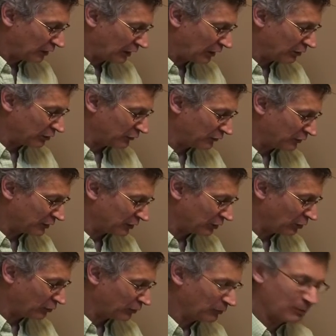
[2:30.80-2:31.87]
how you figure
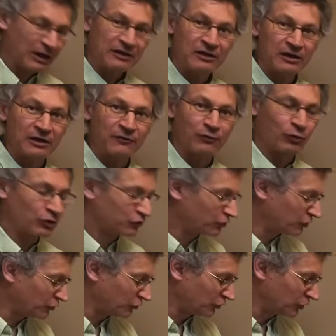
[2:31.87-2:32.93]
out the magnetic force on
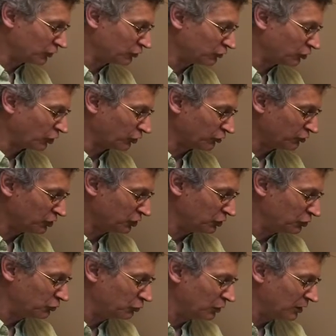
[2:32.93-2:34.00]
a single charge,
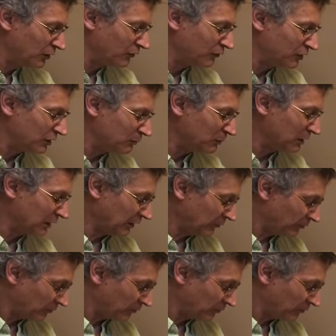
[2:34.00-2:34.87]
QVB.